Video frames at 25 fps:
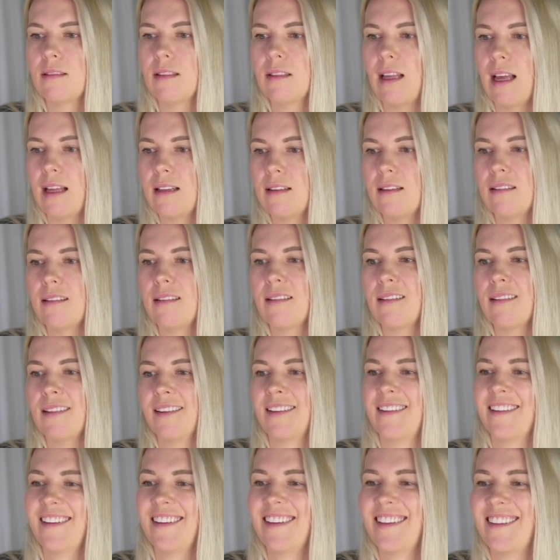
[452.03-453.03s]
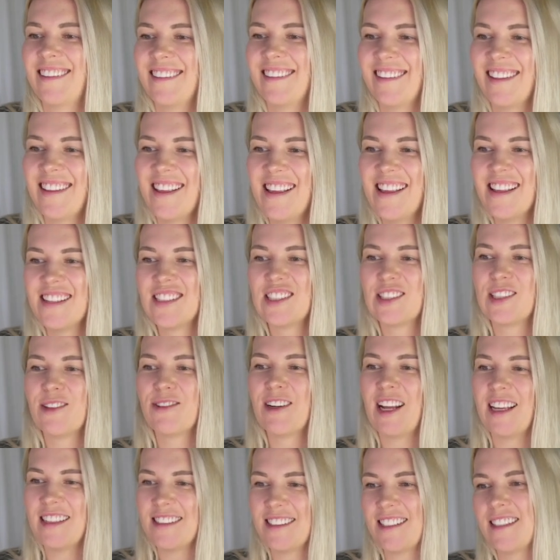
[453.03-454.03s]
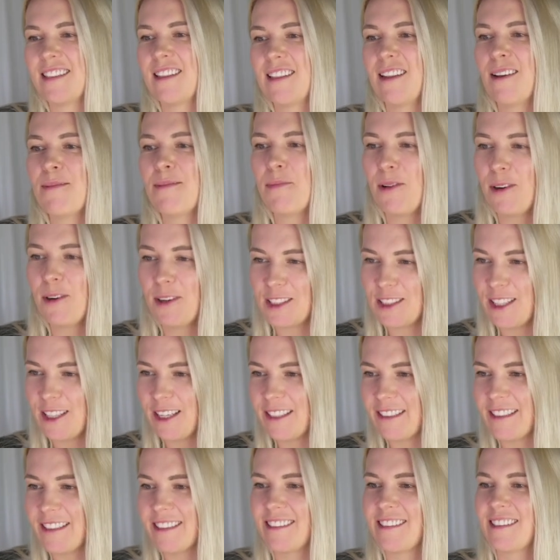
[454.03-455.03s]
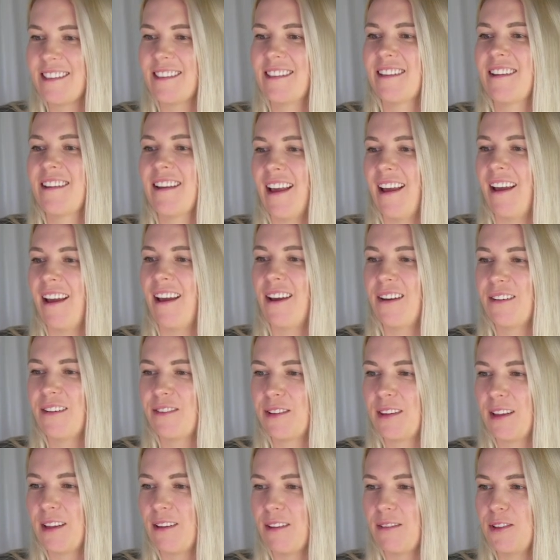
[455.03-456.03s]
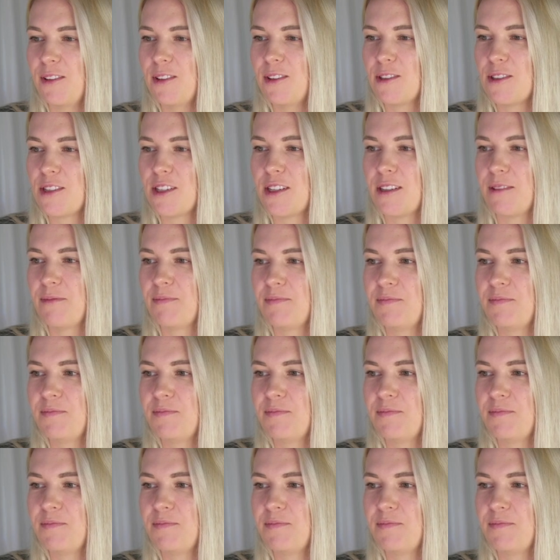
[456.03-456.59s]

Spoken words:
And it's so nice, it apologizes for the confusion.